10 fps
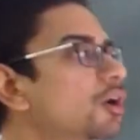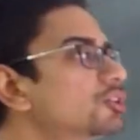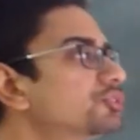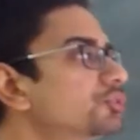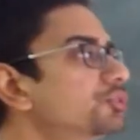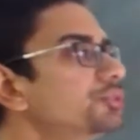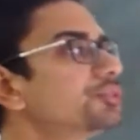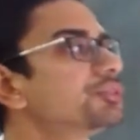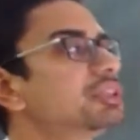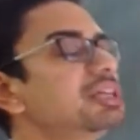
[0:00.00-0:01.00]

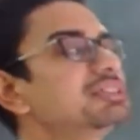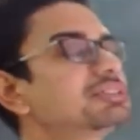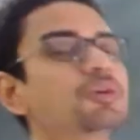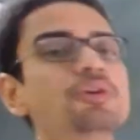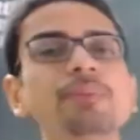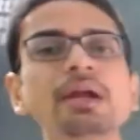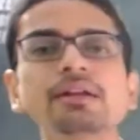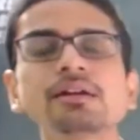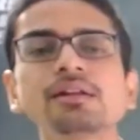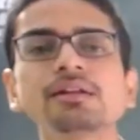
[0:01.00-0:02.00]
So this
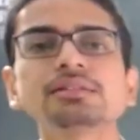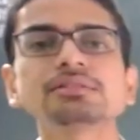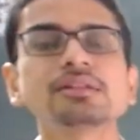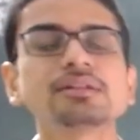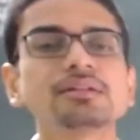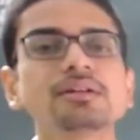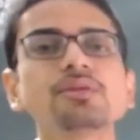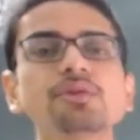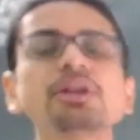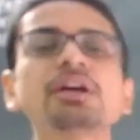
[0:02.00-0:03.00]
non-metal is a
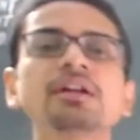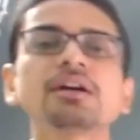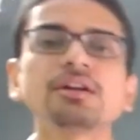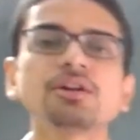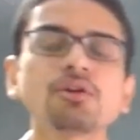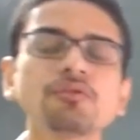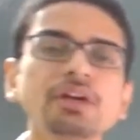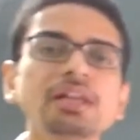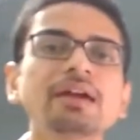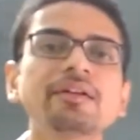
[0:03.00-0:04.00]
good conductor of
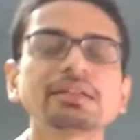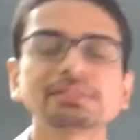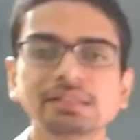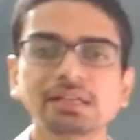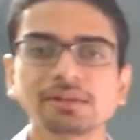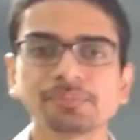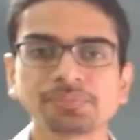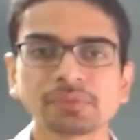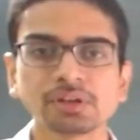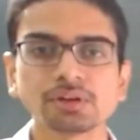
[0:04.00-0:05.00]
electricity.
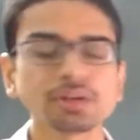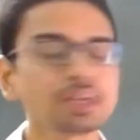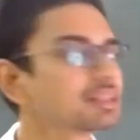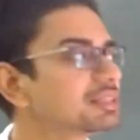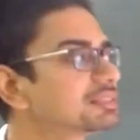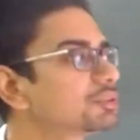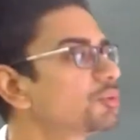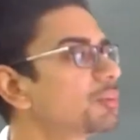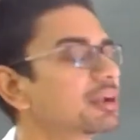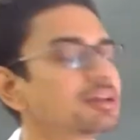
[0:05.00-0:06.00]
Okay, this
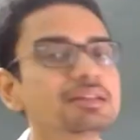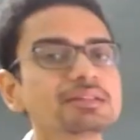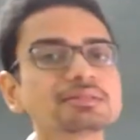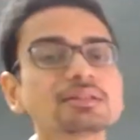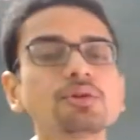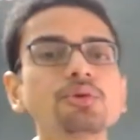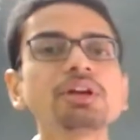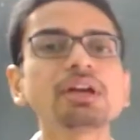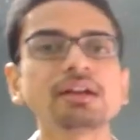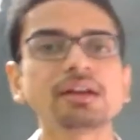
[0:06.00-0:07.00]
non-metal is good
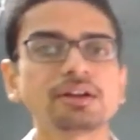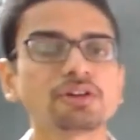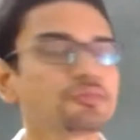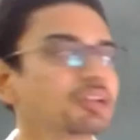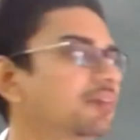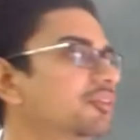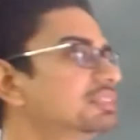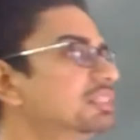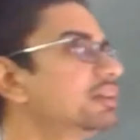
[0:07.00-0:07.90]
conductor of electricity.